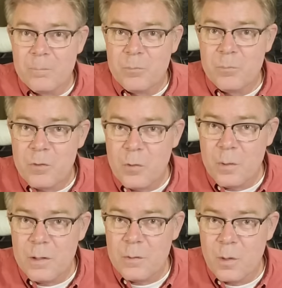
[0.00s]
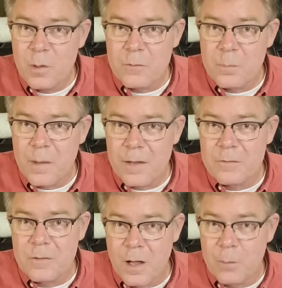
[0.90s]
doing what's
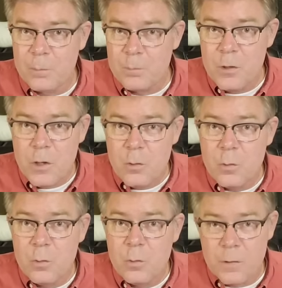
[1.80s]
best to help you